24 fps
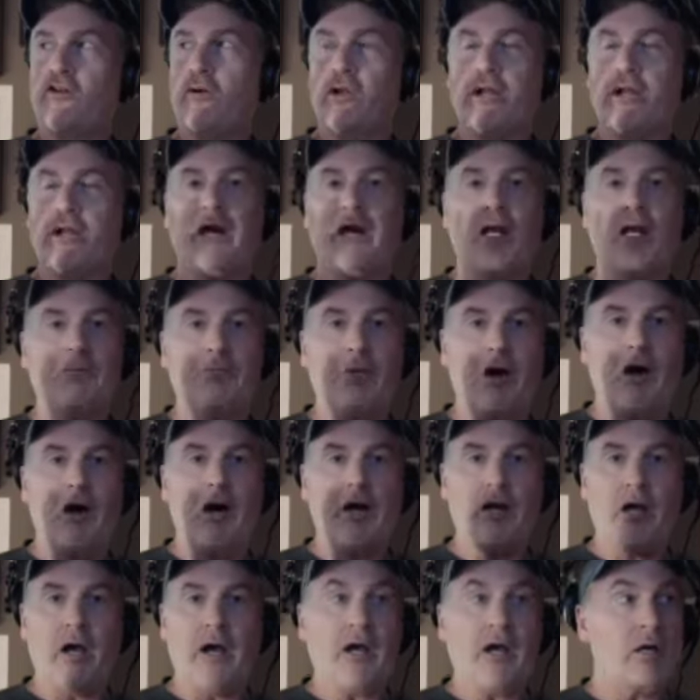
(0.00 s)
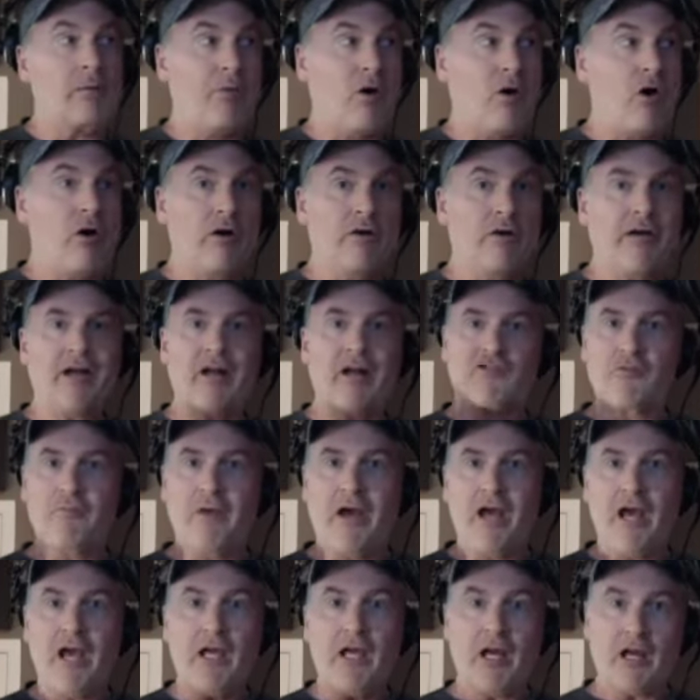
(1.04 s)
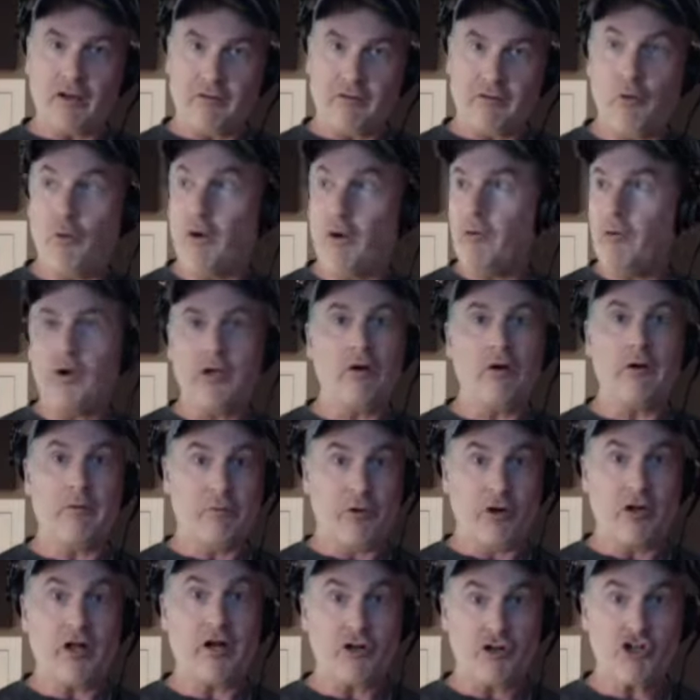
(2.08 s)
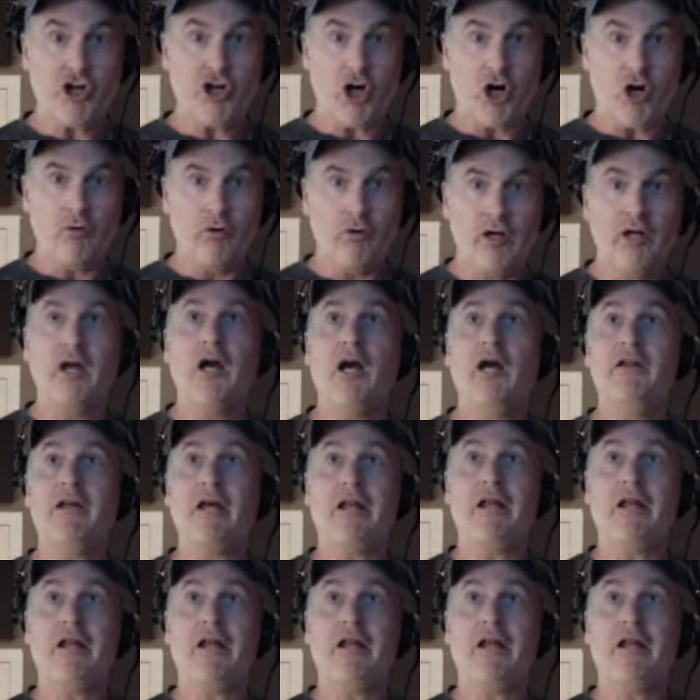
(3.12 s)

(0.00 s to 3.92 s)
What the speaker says: I got a barn, I got some hay, you want to put on a show, and